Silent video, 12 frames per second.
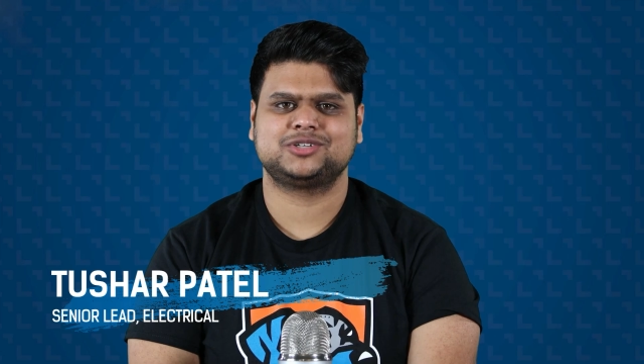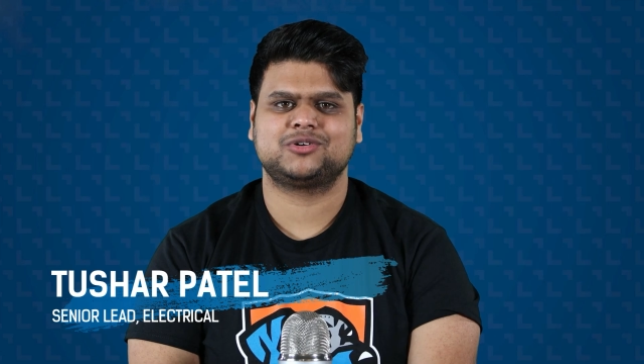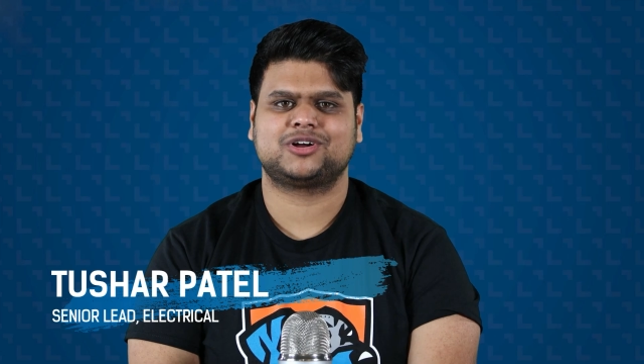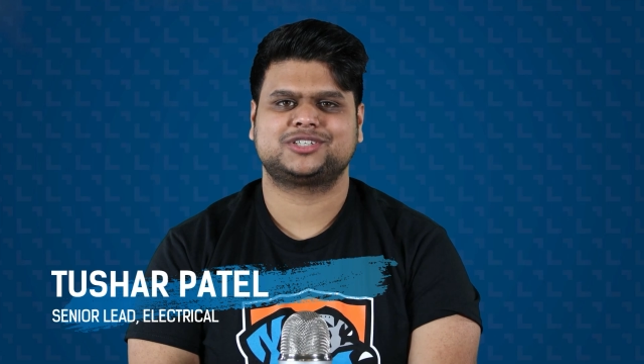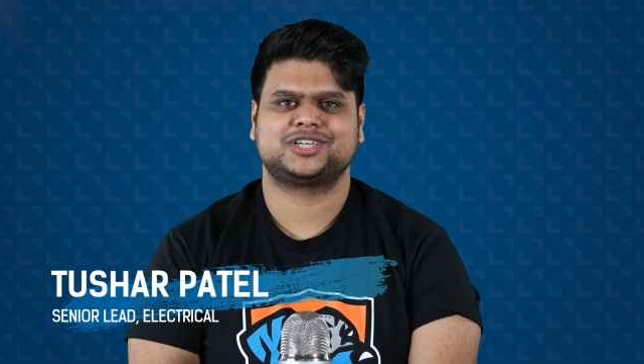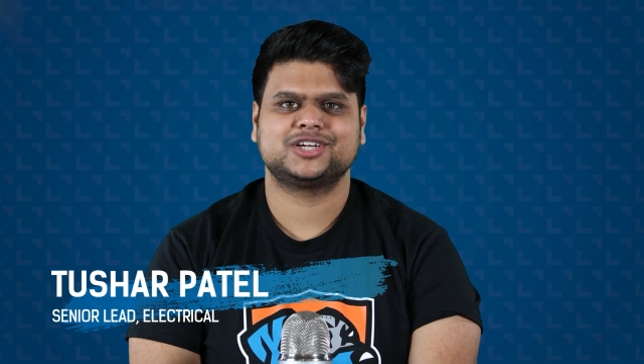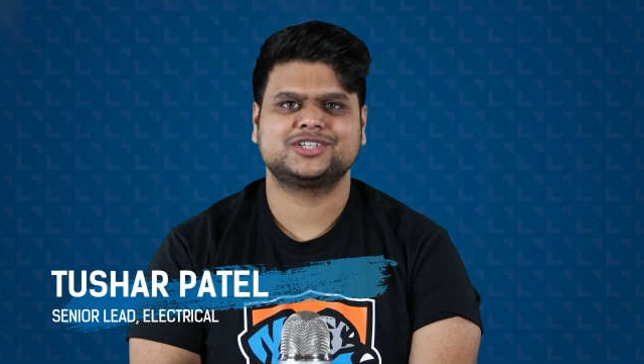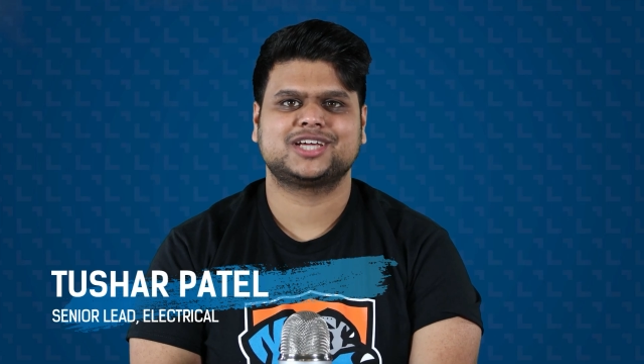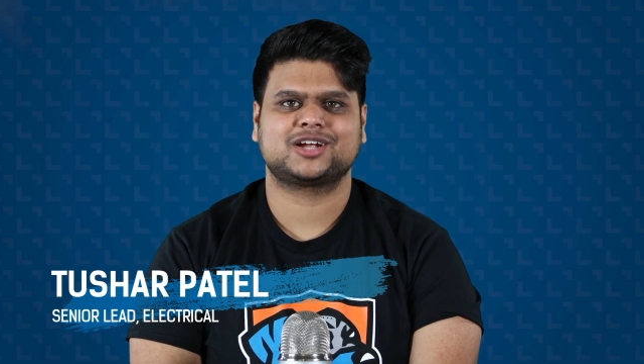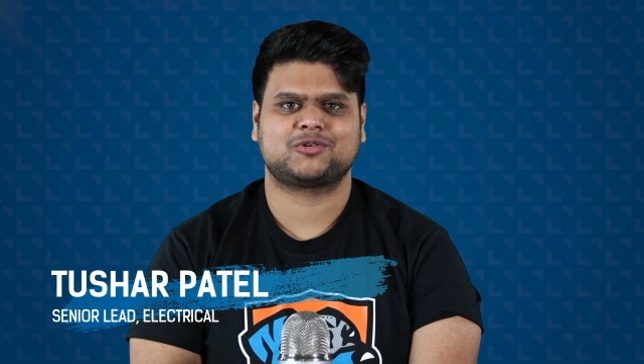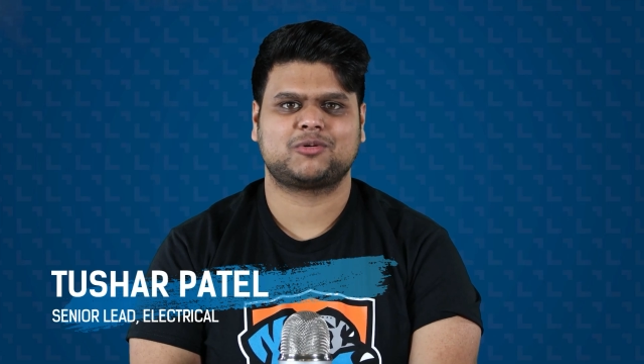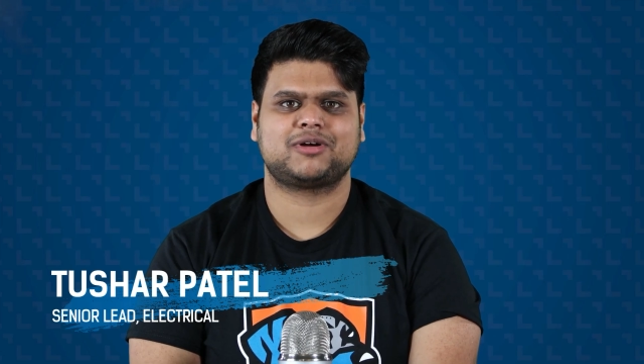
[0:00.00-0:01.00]
to Ontario
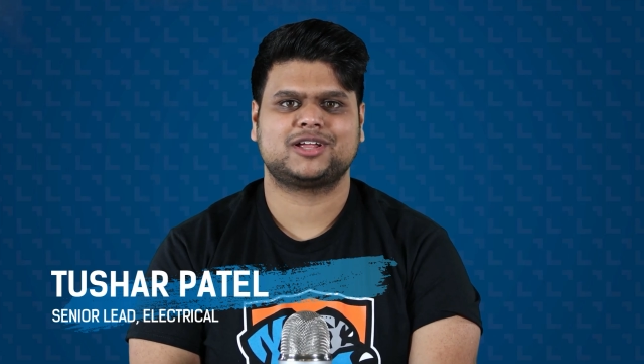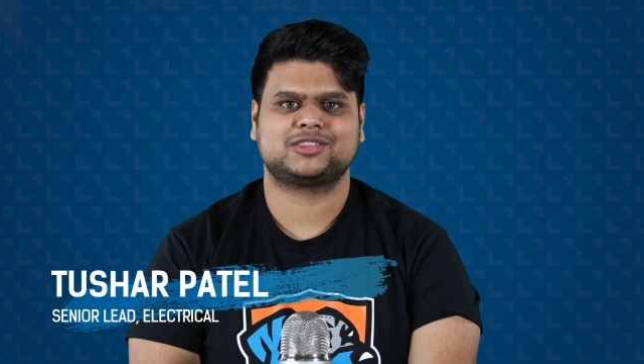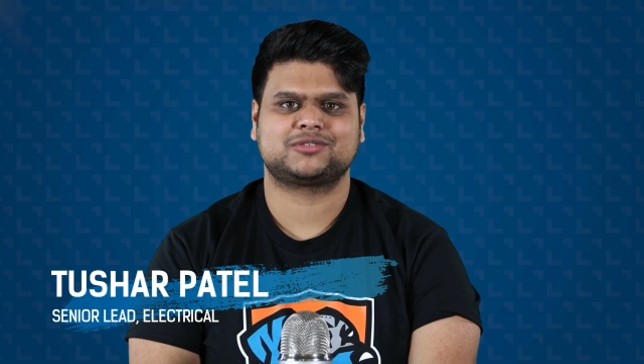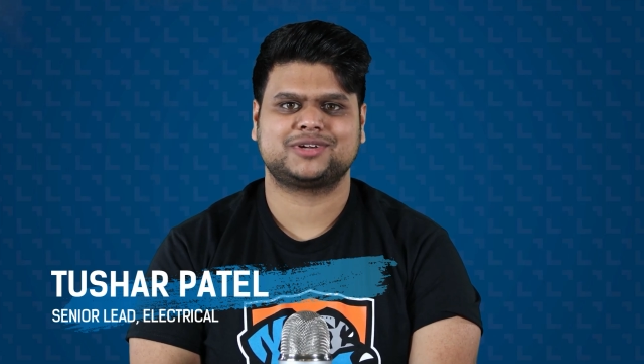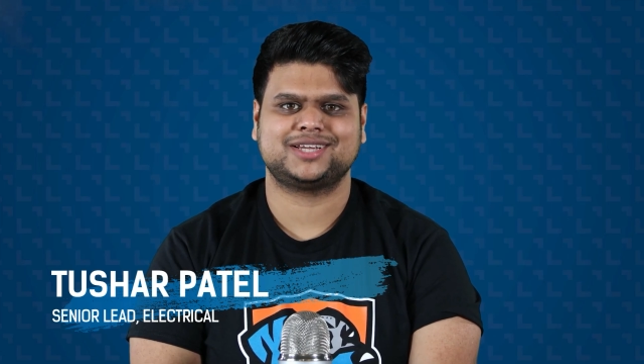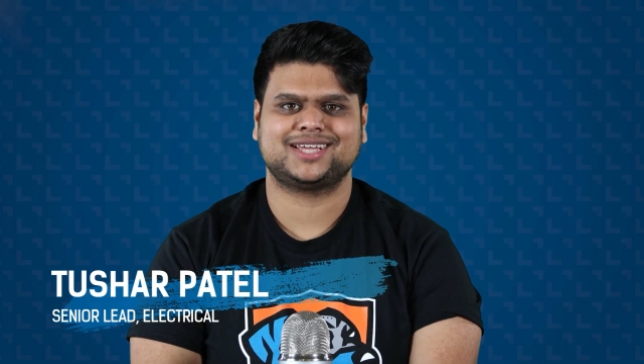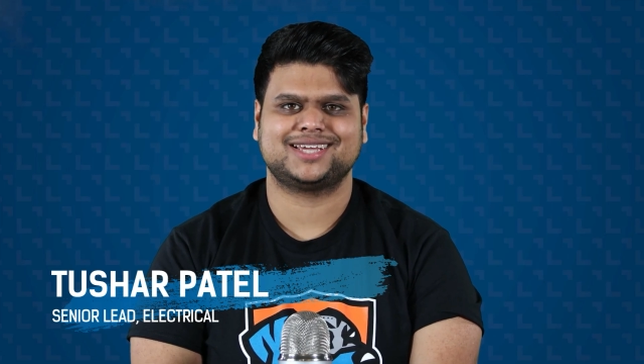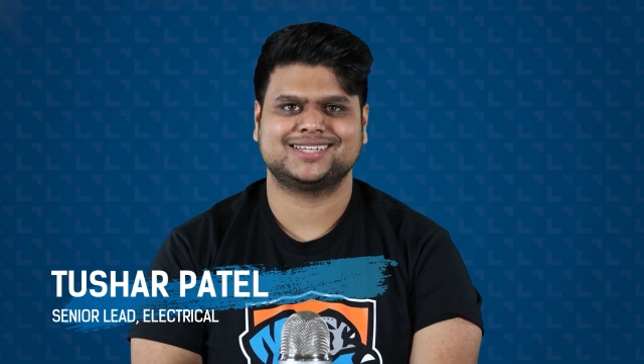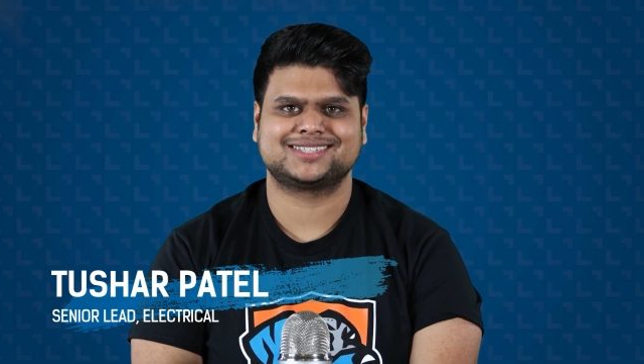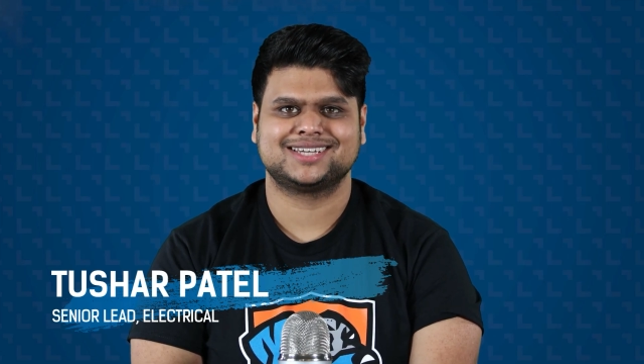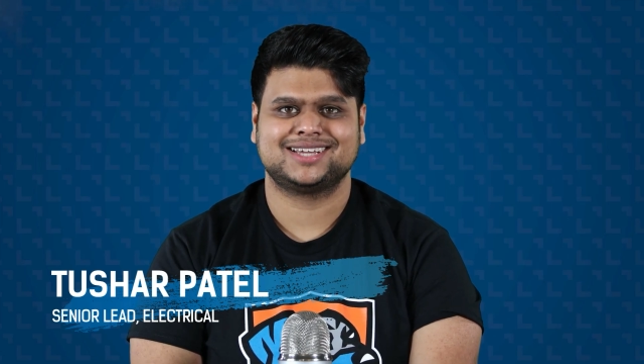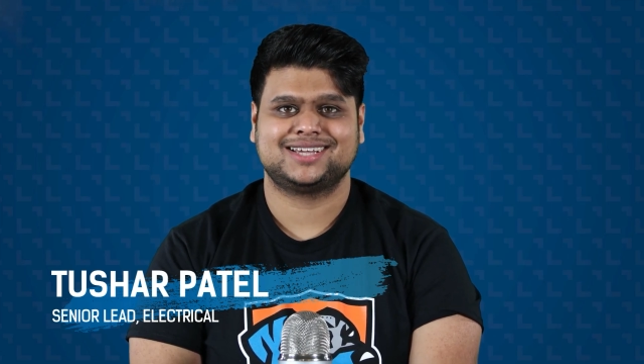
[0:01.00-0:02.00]
Tech Robot in 3
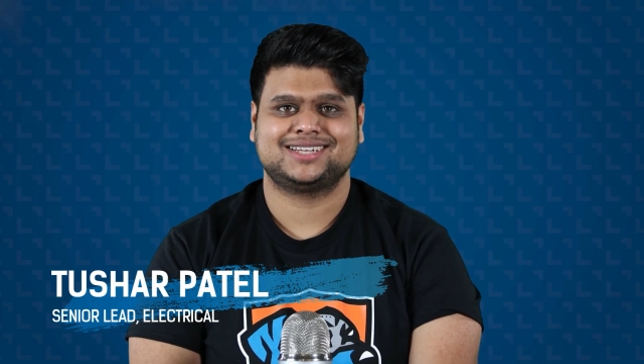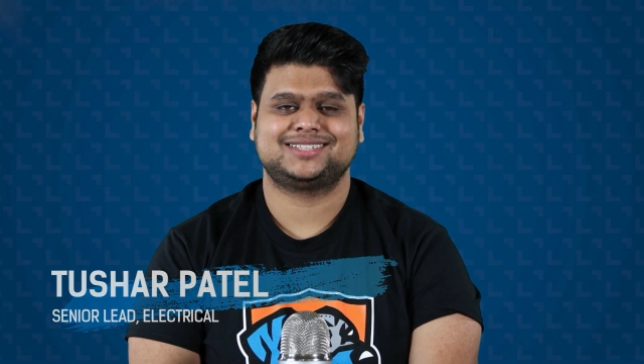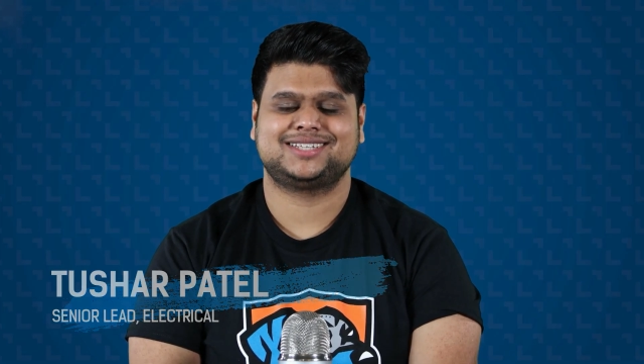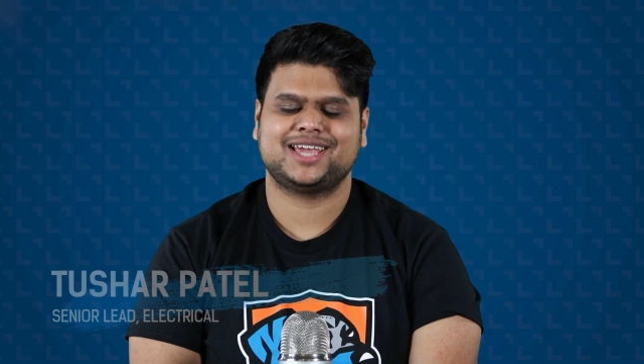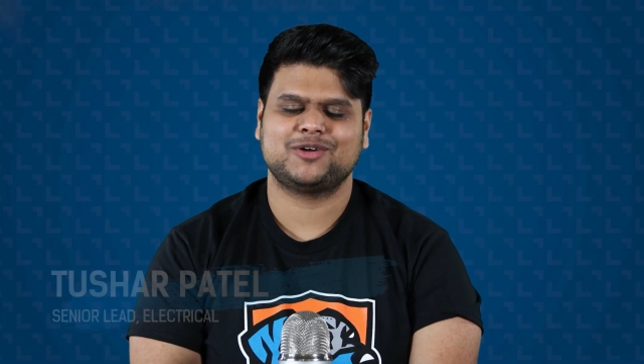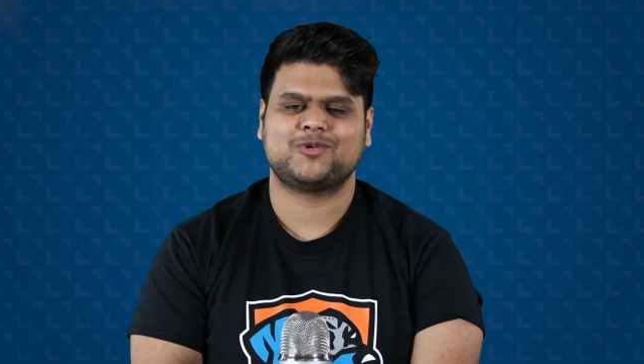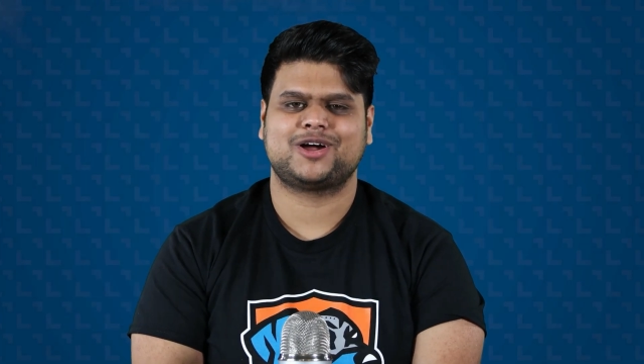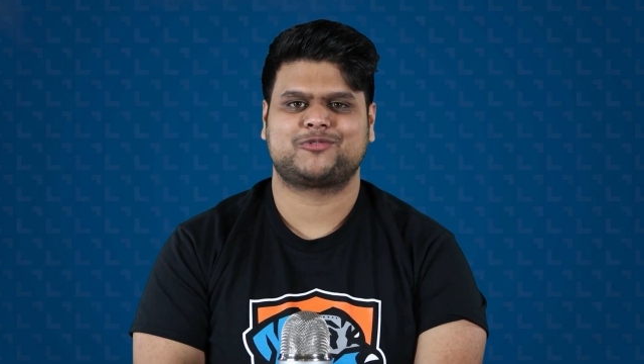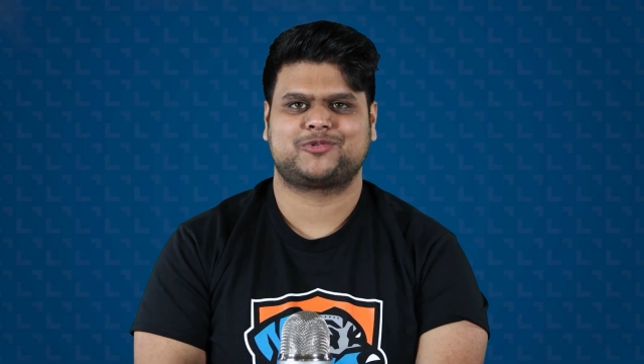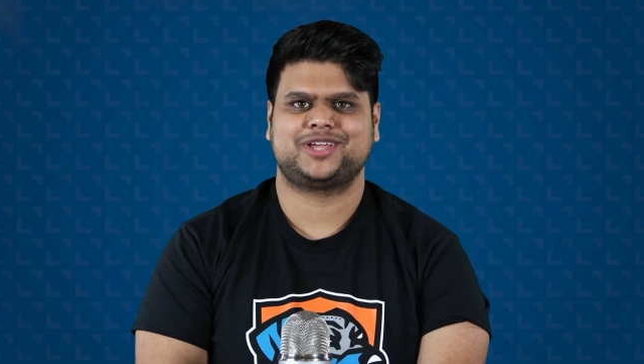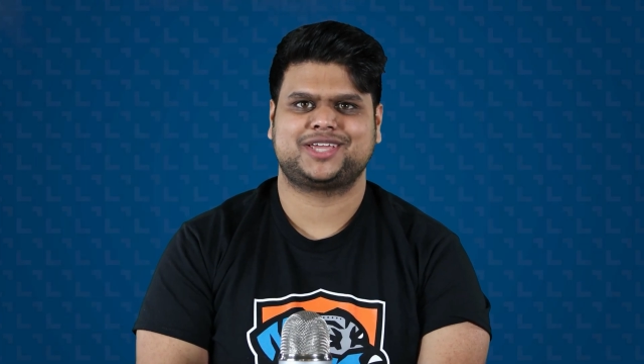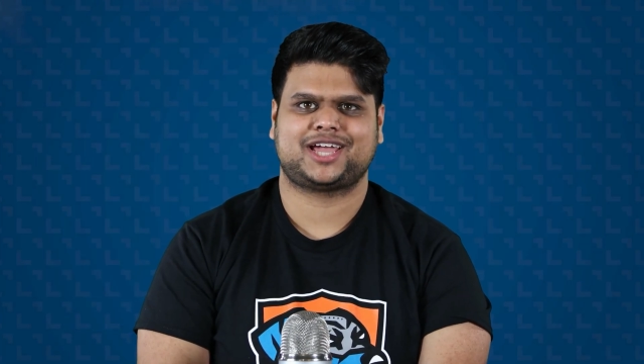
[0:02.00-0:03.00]
Days Day
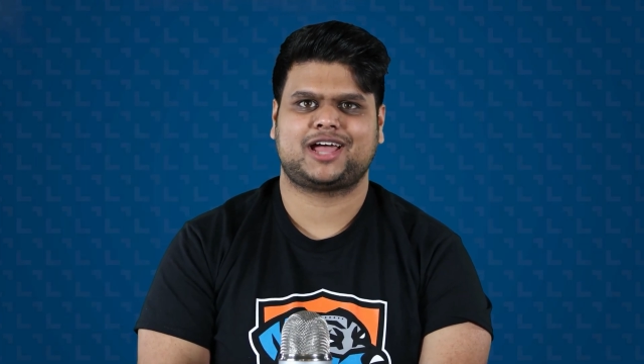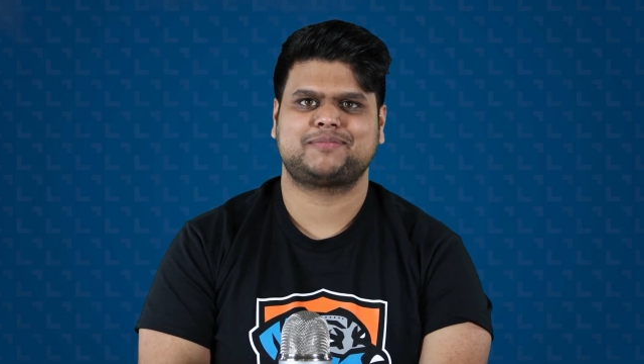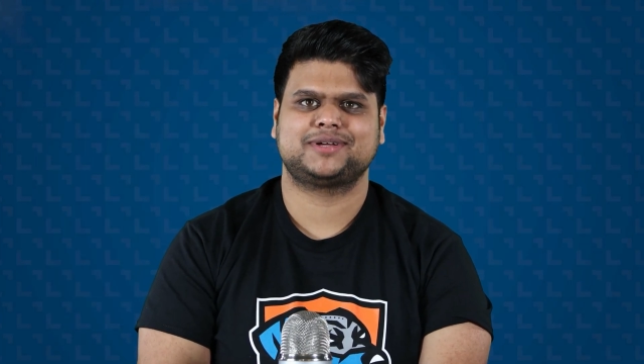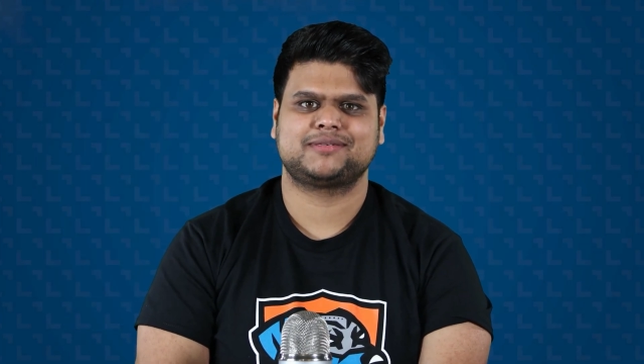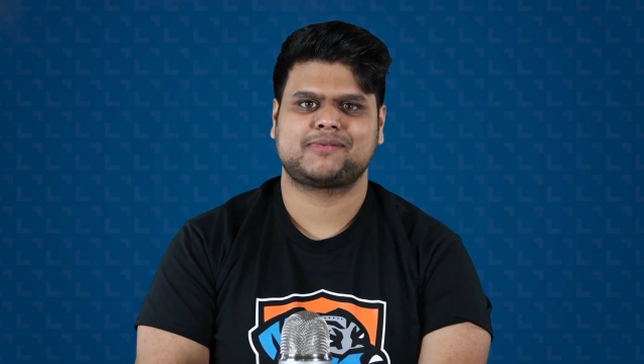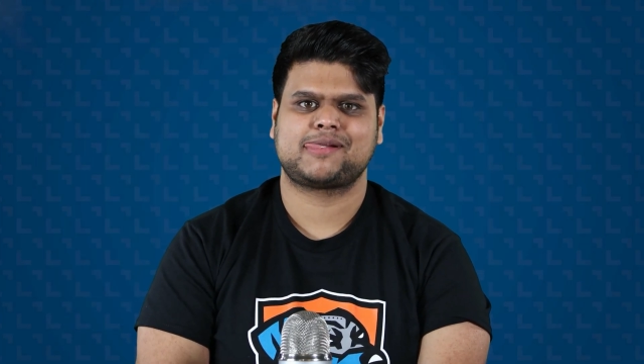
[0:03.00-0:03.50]
1 Recap.